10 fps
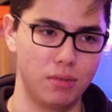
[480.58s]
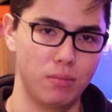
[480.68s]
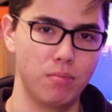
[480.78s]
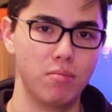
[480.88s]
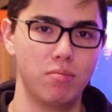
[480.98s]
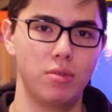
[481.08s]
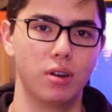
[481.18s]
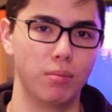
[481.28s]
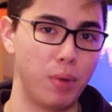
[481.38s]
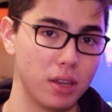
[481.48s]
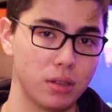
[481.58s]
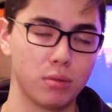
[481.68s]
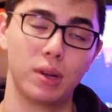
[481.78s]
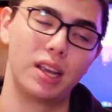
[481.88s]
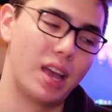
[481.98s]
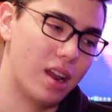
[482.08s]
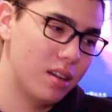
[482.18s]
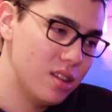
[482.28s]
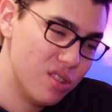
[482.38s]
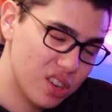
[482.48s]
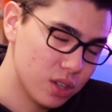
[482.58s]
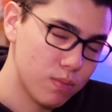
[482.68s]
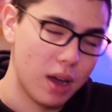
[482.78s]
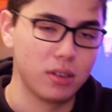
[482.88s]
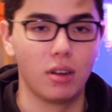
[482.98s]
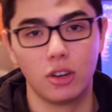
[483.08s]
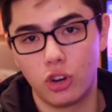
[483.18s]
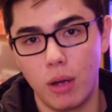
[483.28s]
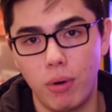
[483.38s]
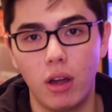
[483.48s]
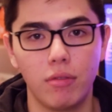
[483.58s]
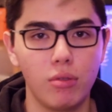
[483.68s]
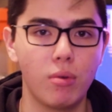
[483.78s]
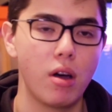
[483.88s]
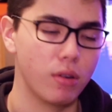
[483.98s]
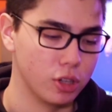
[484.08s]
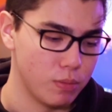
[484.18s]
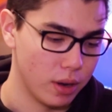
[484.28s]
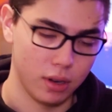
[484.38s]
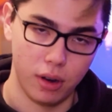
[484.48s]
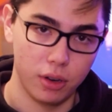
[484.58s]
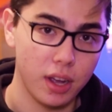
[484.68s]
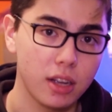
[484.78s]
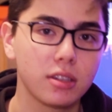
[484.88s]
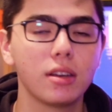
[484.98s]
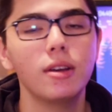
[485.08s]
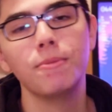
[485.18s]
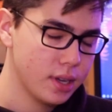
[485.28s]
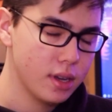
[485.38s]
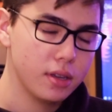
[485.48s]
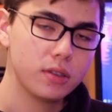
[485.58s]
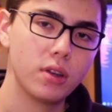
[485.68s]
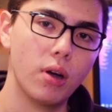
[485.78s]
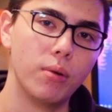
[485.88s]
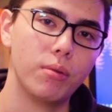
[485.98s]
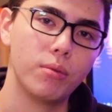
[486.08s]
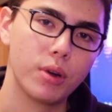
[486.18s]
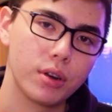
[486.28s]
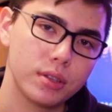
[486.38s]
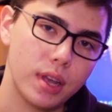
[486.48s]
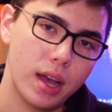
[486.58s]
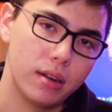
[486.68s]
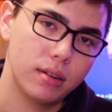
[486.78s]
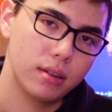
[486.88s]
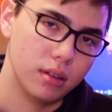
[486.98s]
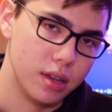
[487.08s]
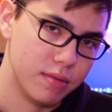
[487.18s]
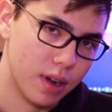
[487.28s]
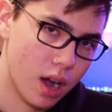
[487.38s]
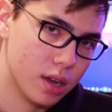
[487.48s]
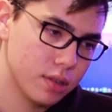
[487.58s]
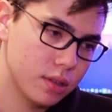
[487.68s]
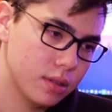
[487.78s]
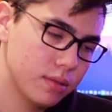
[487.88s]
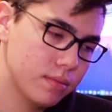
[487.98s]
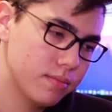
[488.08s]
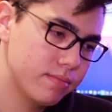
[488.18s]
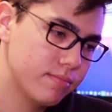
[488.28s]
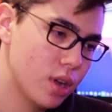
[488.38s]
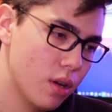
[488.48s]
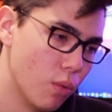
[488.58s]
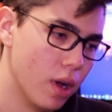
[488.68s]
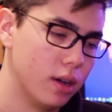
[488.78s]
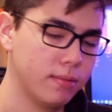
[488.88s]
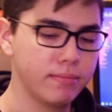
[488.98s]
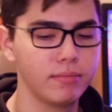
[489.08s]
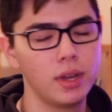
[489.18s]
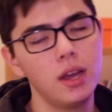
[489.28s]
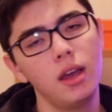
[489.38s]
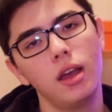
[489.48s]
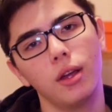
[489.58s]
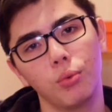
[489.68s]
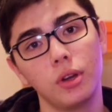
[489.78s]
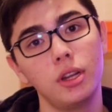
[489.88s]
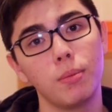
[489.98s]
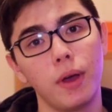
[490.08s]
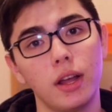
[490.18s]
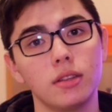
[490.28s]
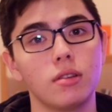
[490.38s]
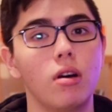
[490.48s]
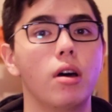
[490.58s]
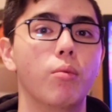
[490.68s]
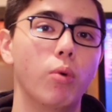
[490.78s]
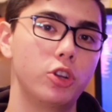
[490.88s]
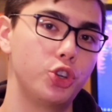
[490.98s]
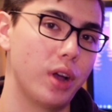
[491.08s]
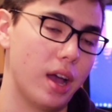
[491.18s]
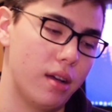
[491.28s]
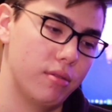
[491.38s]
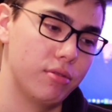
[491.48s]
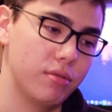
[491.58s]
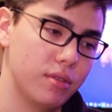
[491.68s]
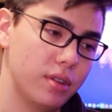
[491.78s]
of your bezels, but again, you can just mount it on a tripod if you want, or just mount it on your desk. So, where does that leave us? Well, it really depends on what you have